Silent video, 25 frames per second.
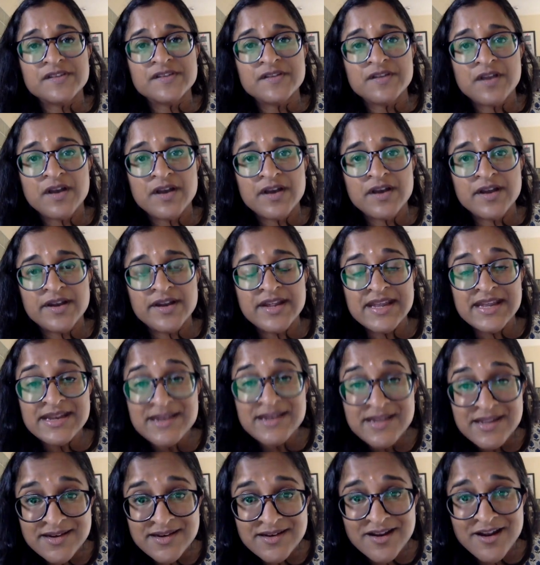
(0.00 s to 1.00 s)
of the Ceylon
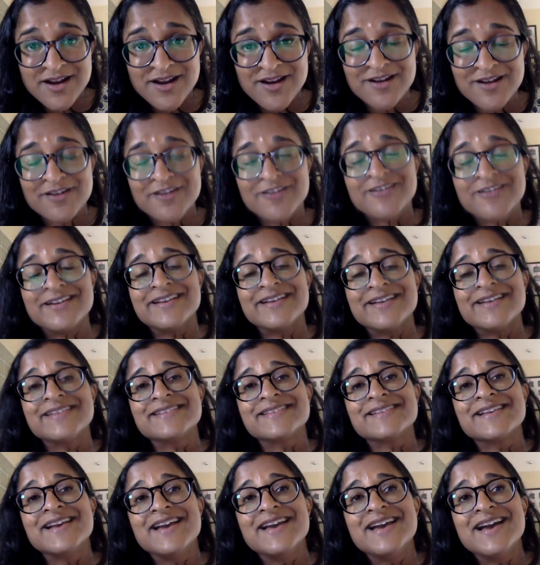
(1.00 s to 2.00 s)
Indian
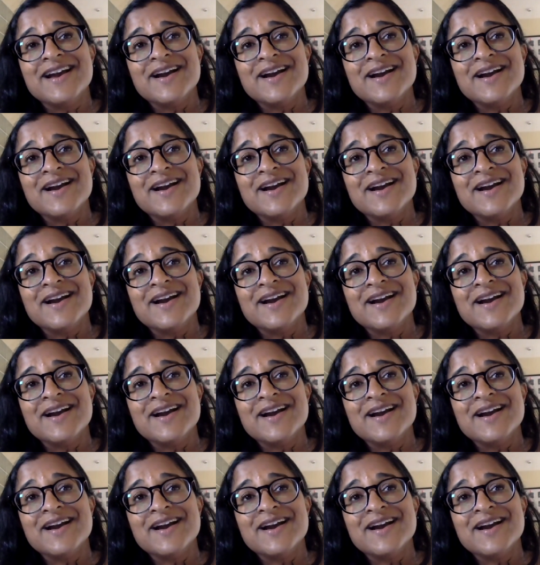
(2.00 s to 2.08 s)
Congress,